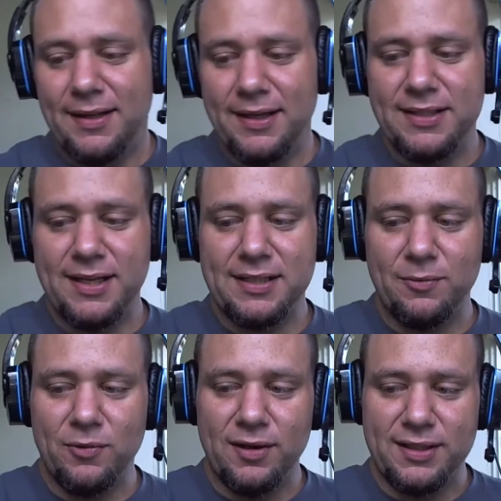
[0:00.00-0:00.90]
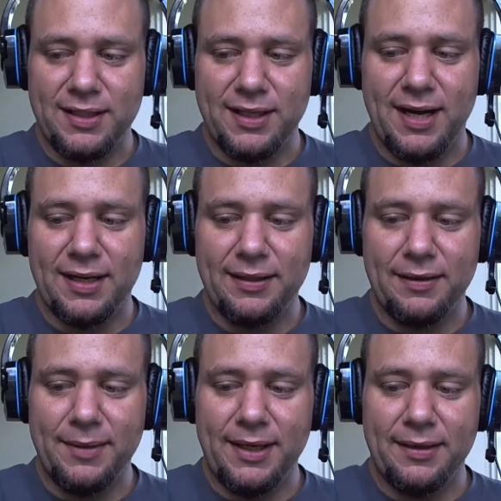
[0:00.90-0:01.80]
They take some work to get out of
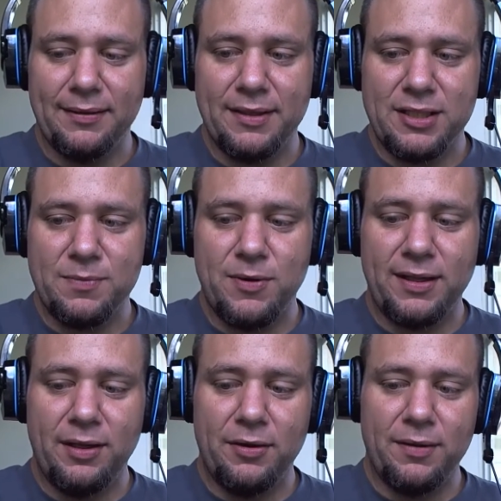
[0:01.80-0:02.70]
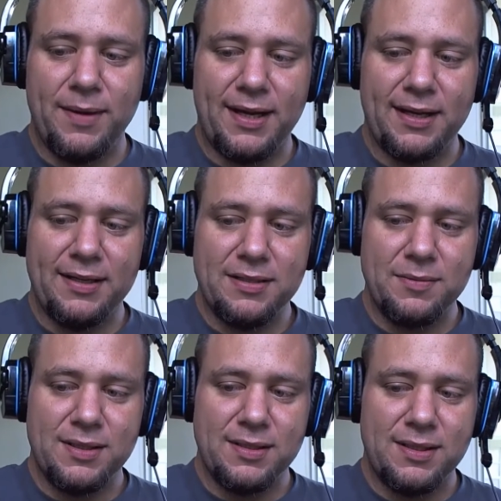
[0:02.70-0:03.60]
there, man. The spring loaded
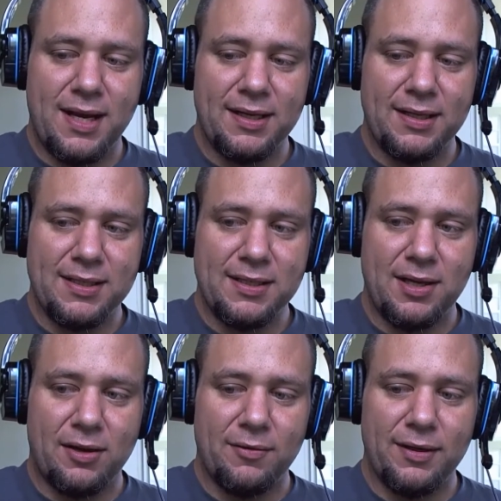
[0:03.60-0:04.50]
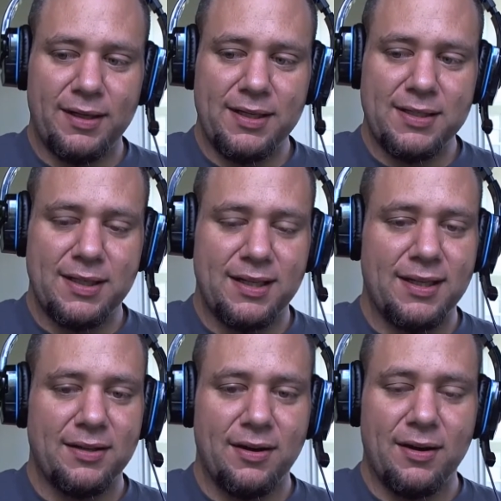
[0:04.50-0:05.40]
mechanisms inside get stuck real easy and
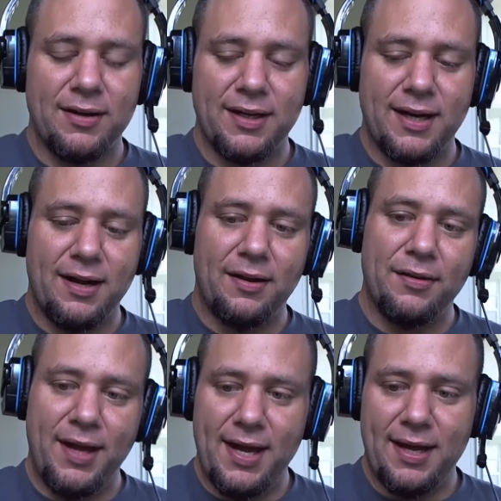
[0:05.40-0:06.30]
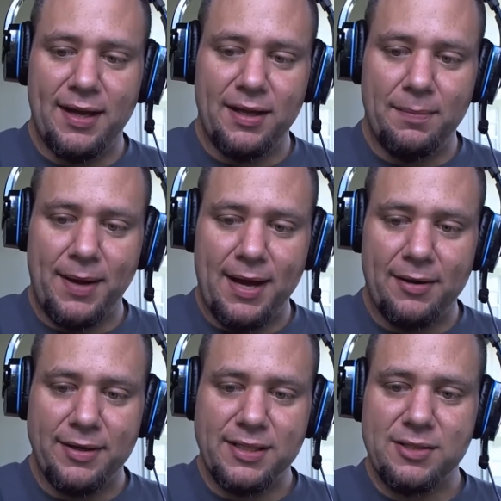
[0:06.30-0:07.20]
then they're hard to get out. That and the
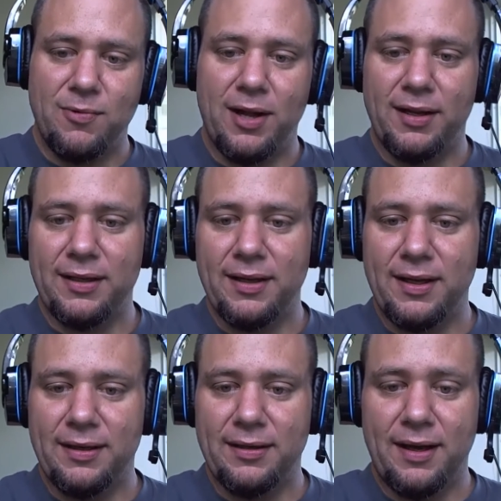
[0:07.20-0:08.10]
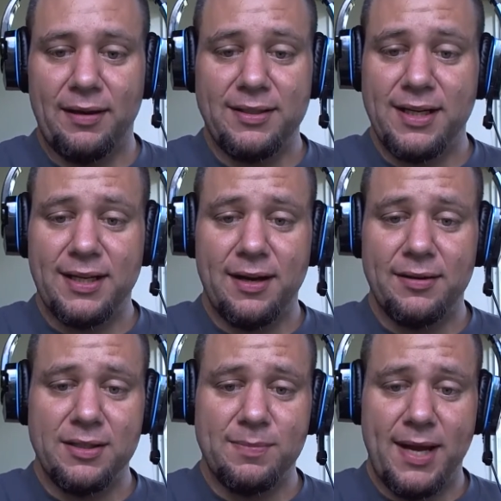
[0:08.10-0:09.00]
battery is swelling. And I take
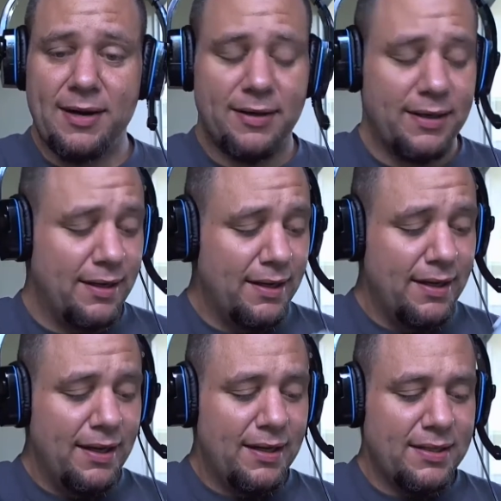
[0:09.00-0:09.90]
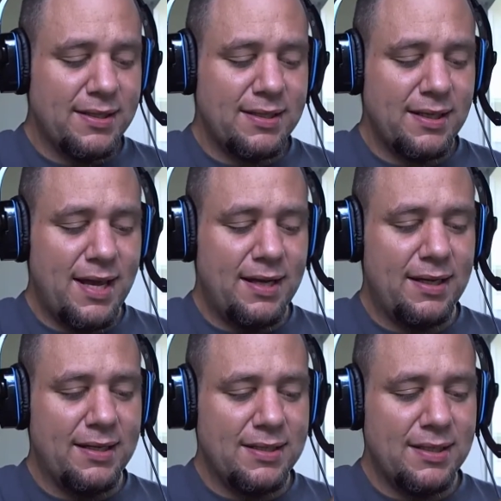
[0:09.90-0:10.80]
care of this battery. It doesn't slide
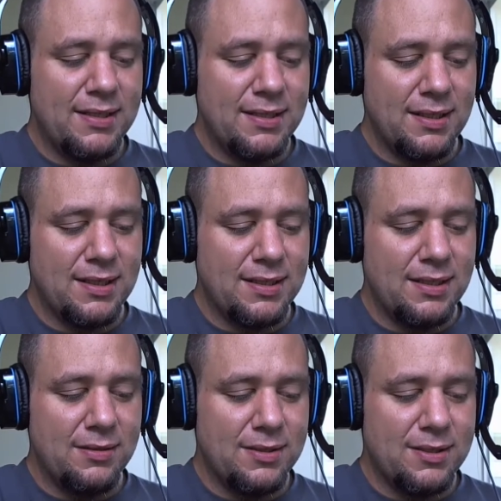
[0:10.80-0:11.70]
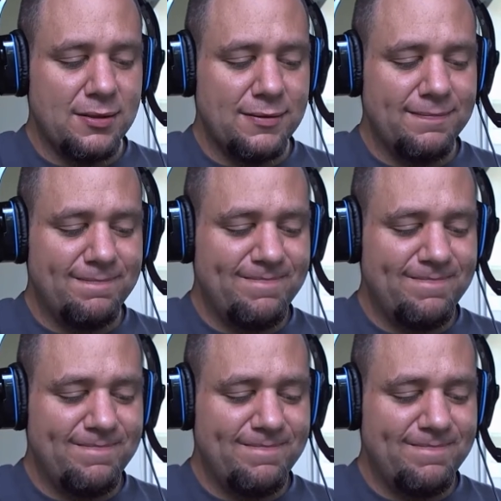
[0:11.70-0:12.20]
in as easily as it used to.